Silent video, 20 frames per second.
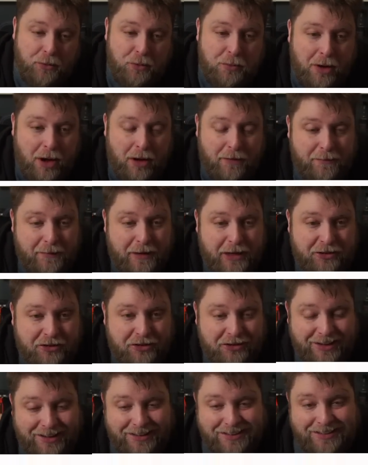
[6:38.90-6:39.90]
more
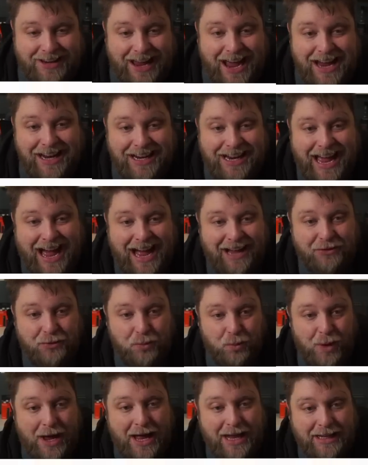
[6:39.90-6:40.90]
features inside it as
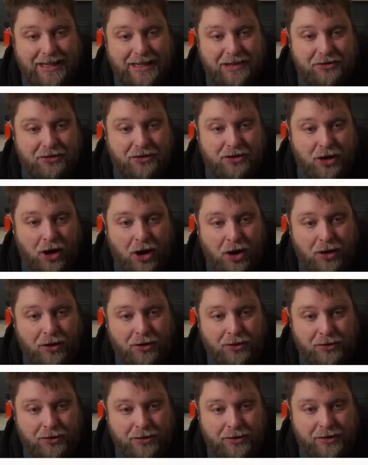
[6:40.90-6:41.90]
well, is
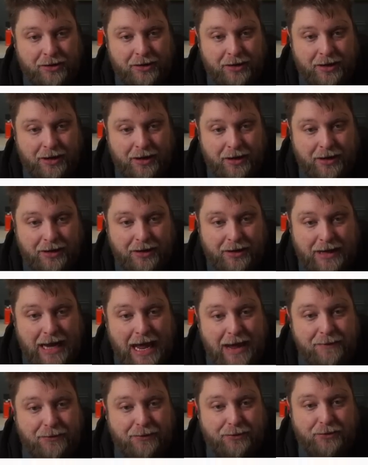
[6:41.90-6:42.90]
called
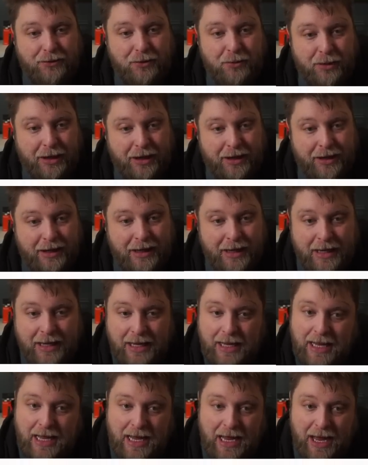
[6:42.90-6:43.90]
DeafSquid.
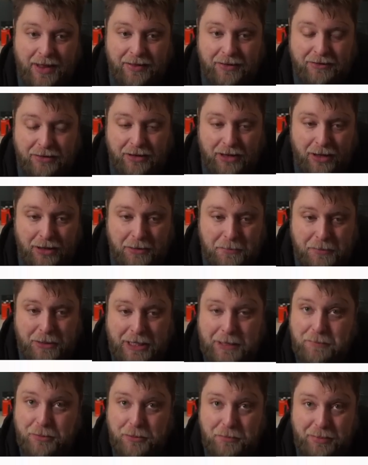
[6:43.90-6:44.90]
And there's a lot of
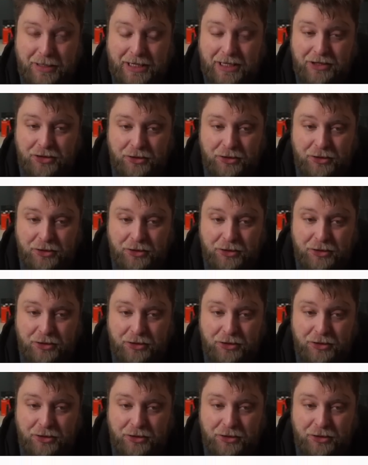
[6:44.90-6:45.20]
people been